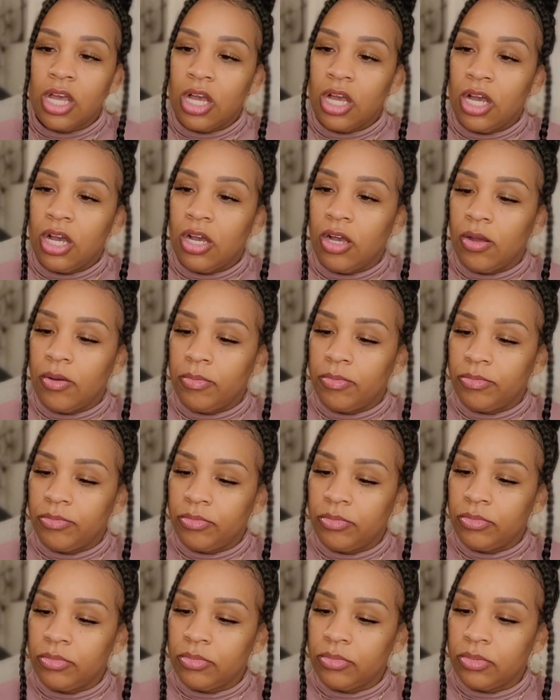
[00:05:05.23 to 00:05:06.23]

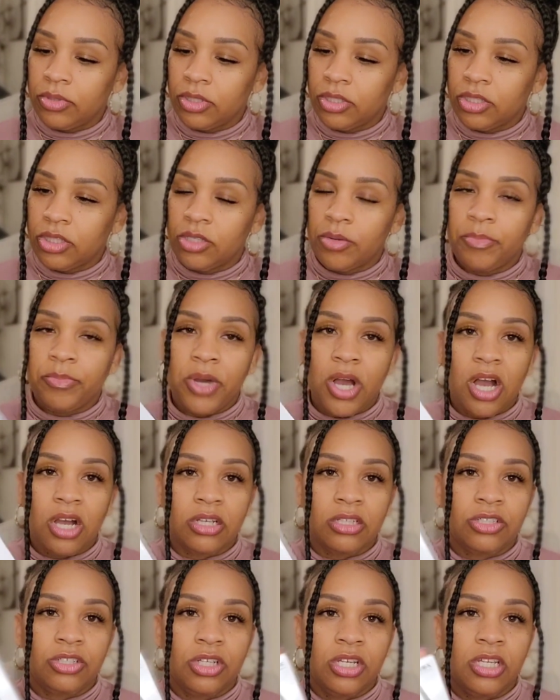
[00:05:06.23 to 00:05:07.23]
Um, the
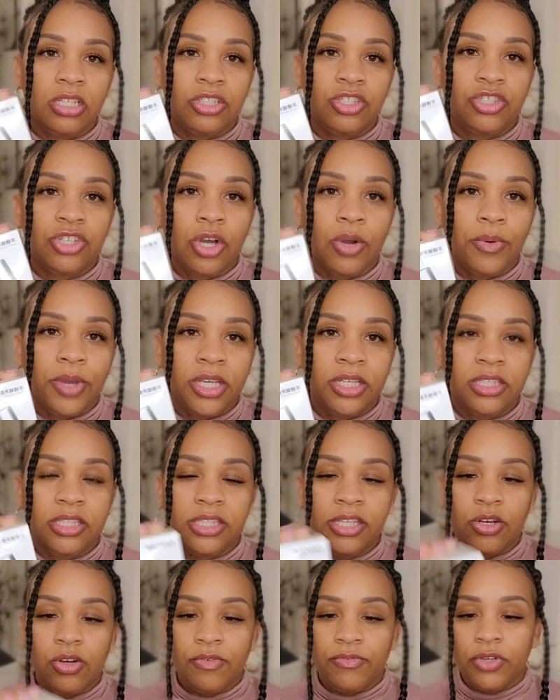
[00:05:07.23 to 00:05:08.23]
box is showing
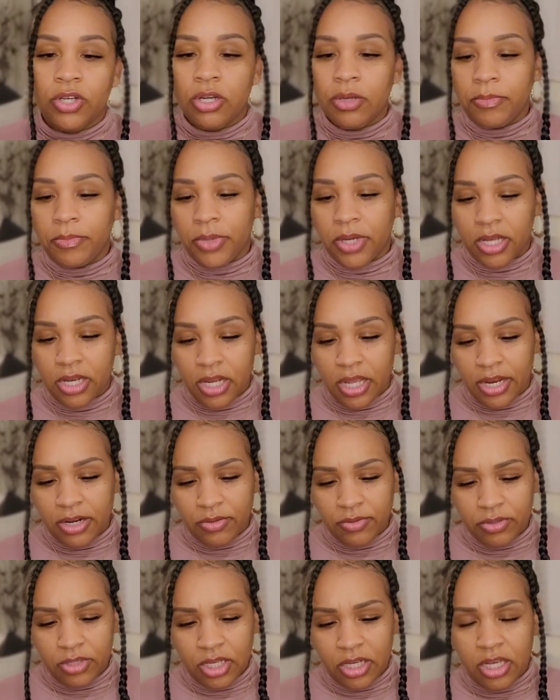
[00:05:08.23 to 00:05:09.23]
silver, but I
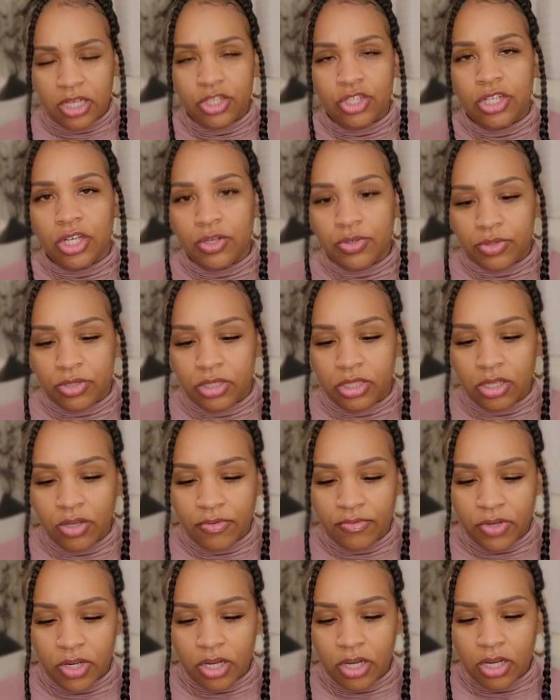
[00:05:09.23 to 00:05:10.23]
don't think I chose
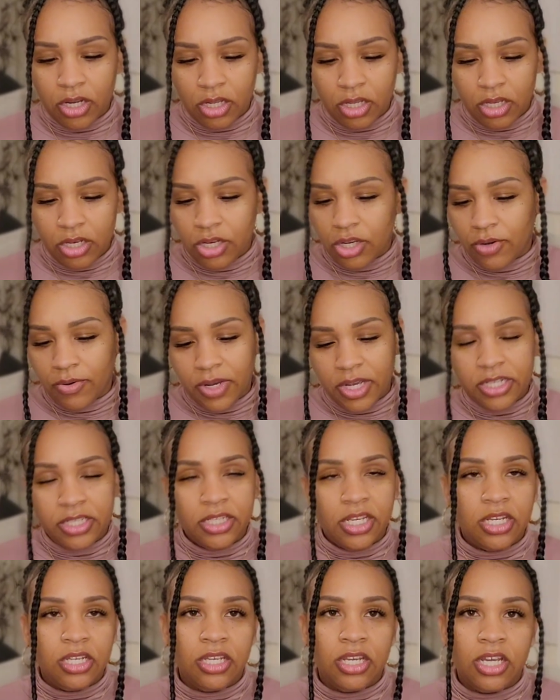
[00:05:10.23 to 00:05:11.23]
silver. No, I
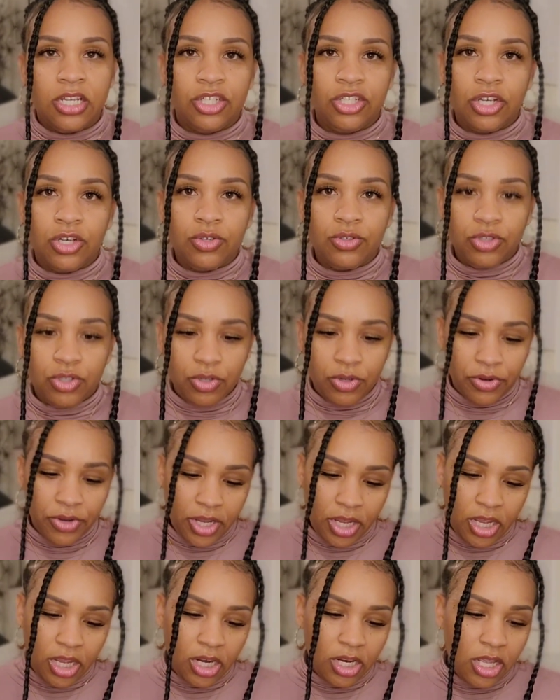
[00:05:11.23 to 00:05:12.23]
didn't, I chose green.